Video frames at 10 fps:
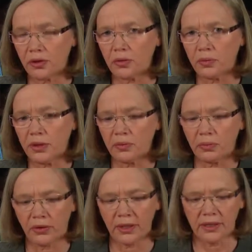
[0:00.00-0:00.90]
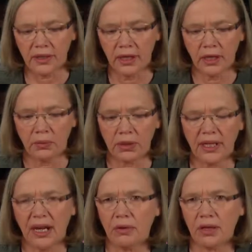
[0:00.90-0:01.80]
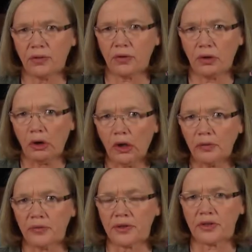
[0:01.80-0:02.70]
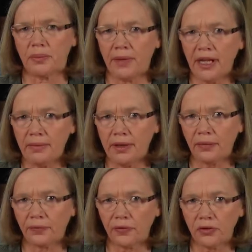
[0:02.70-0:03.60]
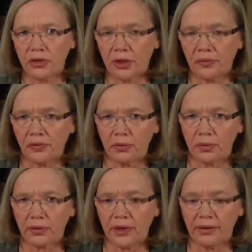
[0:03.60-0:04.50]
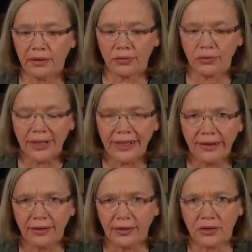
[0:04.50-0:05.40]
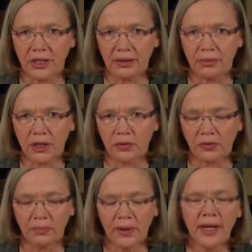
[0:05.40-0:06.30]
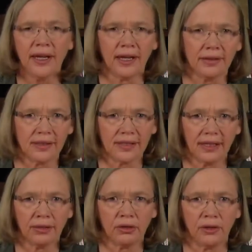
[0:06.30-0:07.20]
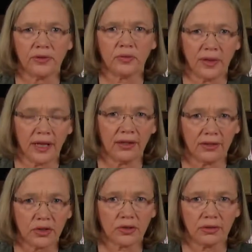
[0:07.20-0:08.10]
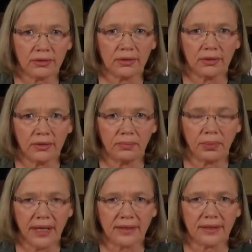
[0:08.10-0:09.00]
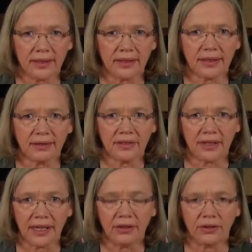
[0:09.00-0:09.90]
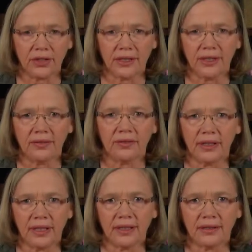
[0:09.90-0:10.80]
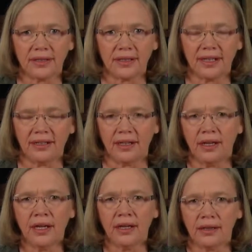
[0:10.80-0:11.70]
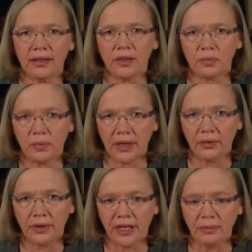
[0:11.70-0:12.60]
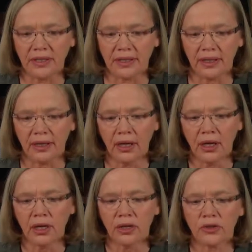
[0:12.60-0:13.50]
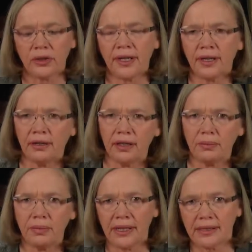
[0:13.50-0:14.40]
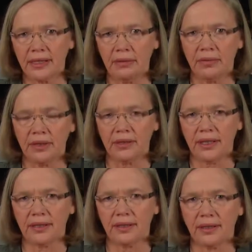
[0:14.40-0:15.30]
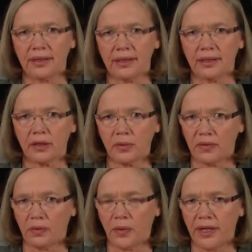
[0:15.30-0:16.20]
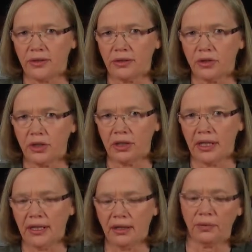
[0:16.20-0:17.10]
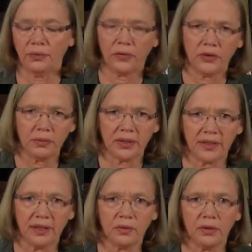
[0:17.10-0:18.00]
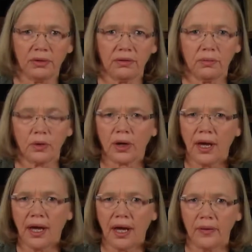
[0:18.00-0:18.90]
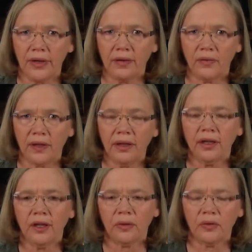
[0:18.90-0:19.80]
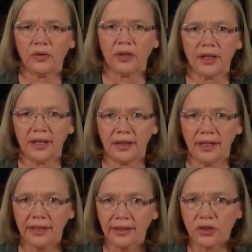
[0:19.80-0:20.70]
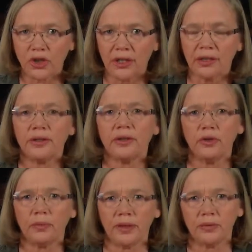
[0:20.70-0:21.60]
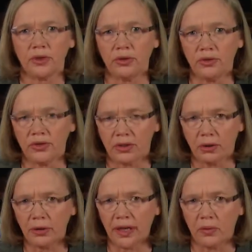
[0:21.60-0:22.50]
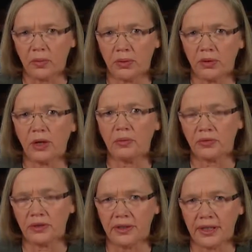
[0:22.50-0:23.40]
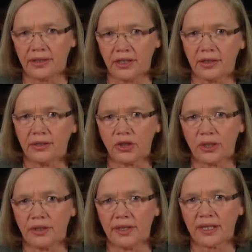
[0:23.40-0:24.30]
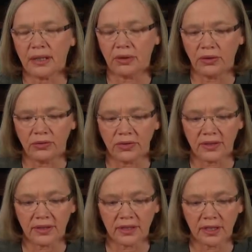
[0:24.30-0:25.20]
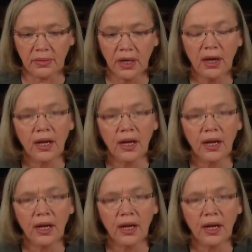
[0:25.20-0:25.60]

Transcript: What would be the point? But gamma, they've got half of it. So maybe the first half of the book, they're not really going to get much from. And the second half is where they're going to start practicing skills that they don't yet have and getting understanding that is currently missing. So now it might seem that it's a little bit of a waste because you're only getting fifty percent worth of the book. However, if you've got another younger child, you'll be able to use the whole gamma program for the next younger child that's coming through the system.